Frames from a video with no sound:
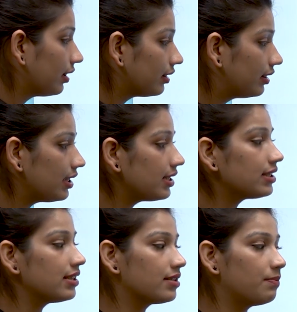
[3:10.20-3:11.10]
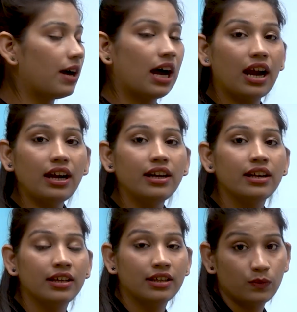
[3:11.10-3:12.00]
This is a bar
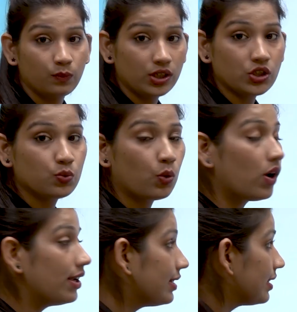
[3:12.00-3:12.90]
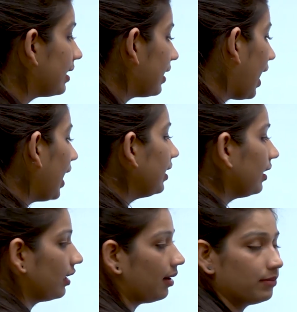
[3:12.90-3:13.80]
which was 9
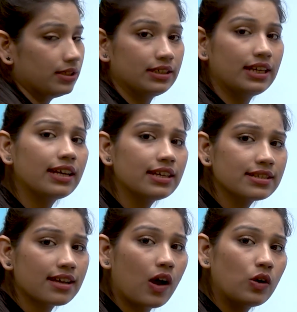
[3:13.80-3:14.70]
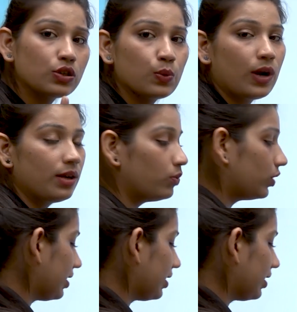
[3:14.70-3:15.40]
in number. Let us count one more